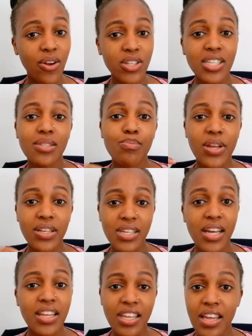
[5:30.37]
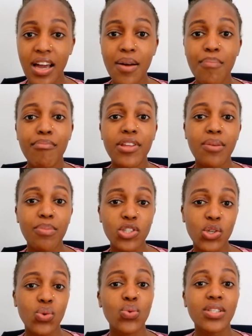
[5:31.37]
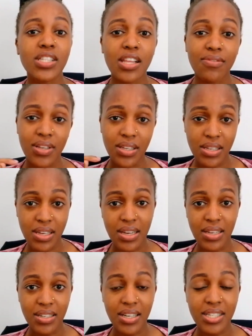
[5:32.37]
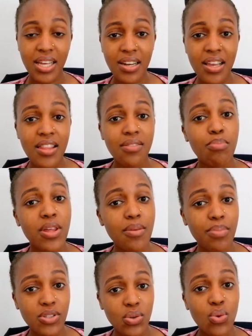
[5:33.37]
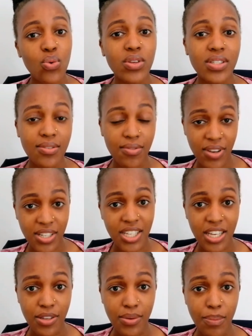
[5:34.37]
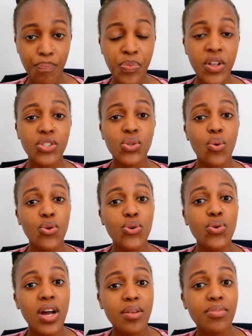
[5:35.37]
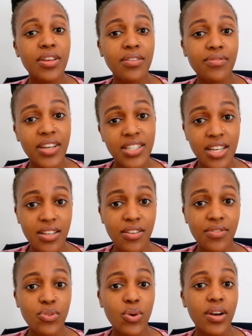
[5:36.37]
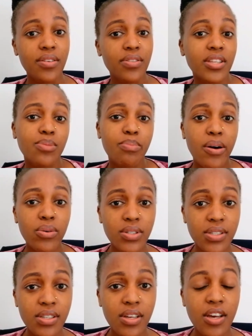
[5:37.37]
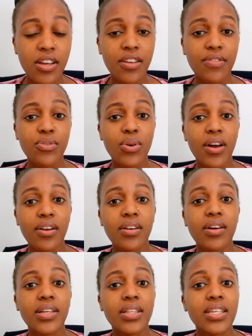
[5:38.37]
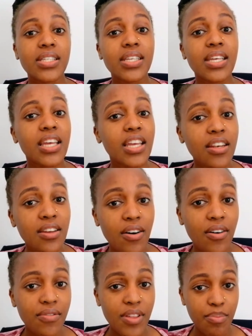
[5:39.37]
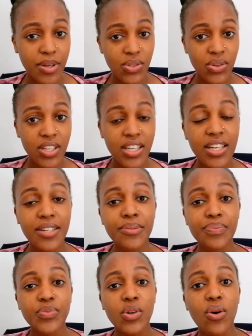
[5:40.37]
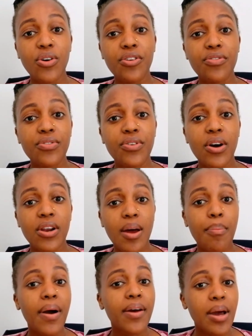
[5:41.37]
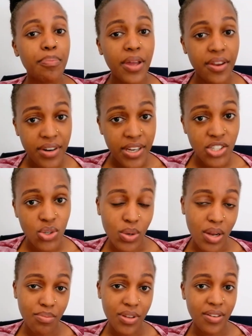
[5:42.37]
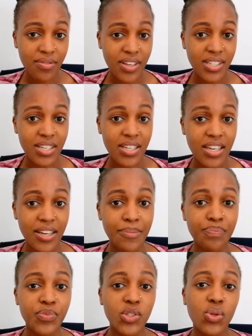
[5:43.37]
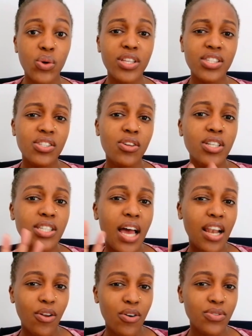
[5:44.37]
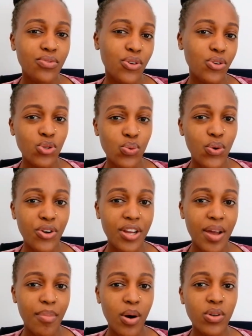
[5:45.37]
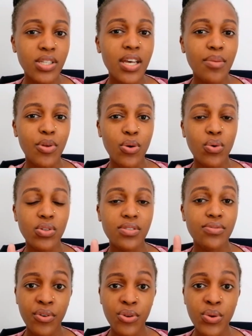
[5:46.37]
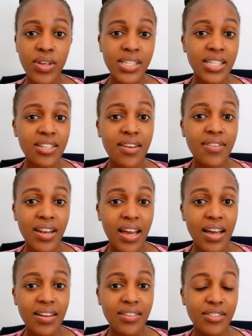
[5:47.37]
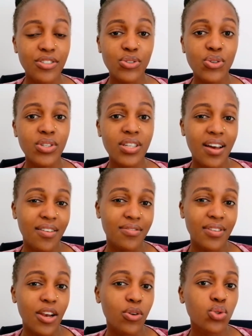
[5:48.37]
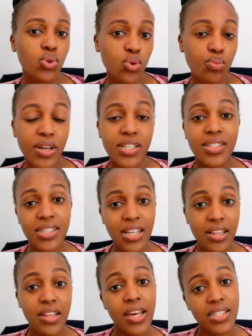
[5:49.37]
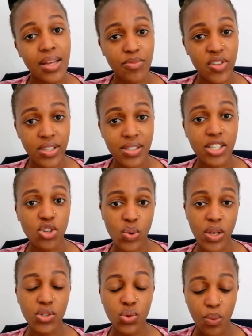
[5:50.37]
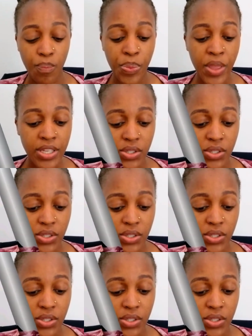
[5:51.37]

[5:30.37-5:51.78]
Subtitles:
A lot is being done here by the person who is living here in Qatar, by the person who is inviting you. So you can be invited if you are the spouse, if you are the kid of the person here, or if you are a parent, you can be invited here. So it's not a lot for you to worry about, because for you as a traveler, you don't have a lot to do, but still there are some things that you will do.